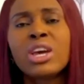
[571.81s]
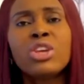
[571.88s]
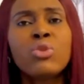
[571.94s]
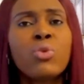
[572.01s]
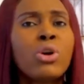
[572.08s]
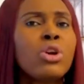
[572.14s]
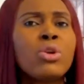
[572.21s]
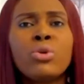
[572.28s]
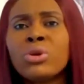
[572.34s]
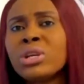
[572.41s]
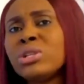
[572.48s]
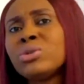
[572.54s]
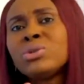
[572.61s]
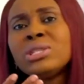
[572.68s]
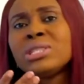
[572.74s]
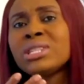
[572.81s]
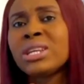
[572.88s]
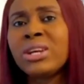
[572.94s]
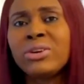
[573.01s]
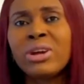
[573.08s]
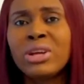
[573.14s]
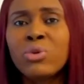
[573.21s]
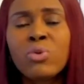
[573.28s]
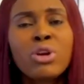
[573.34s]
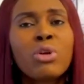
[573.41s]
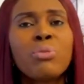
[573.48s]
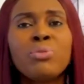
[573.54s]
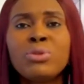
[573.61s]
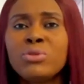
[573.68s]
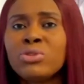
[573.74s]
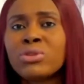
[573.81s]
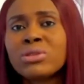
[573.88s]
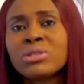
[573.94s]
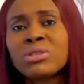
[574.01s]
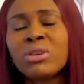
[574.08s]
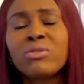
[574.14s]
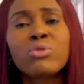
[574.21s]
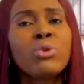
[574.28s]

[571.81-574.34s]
You want to look into this area. You want to build yourself.